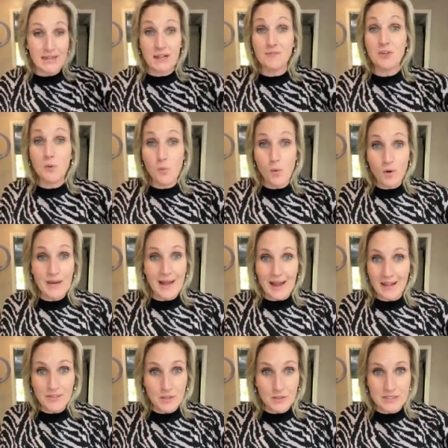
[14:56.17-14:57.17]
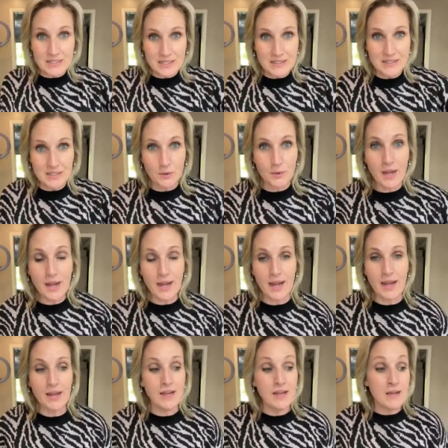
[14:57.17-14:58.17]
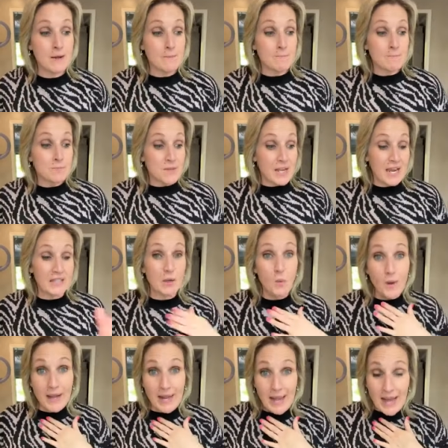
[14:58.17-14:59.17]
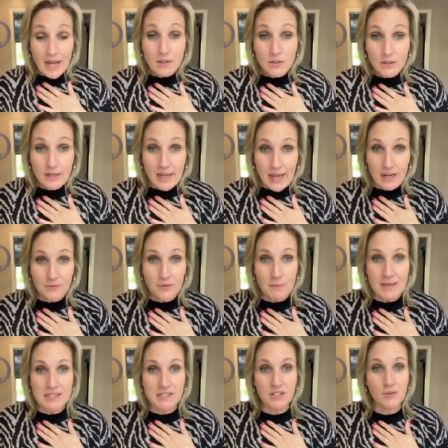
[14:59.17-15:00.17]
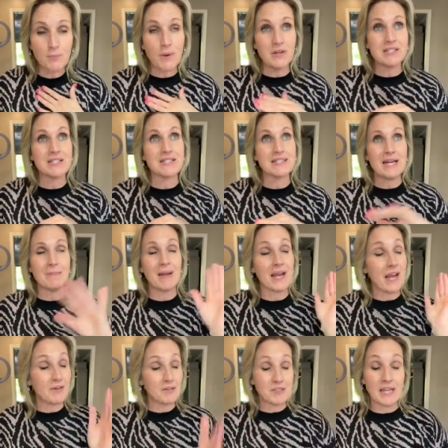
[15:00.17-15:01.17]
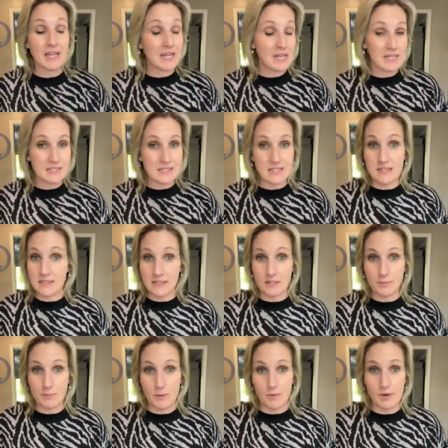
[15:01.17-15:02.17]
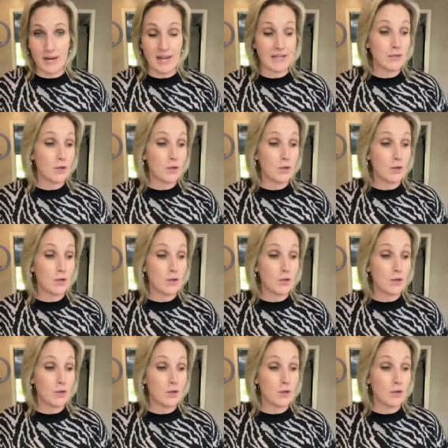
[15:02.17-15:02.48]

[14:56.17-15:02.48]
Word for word: Like if you want to add those things, it's okay. And the way I look at it for myself personally is I make everything easy and simple, right?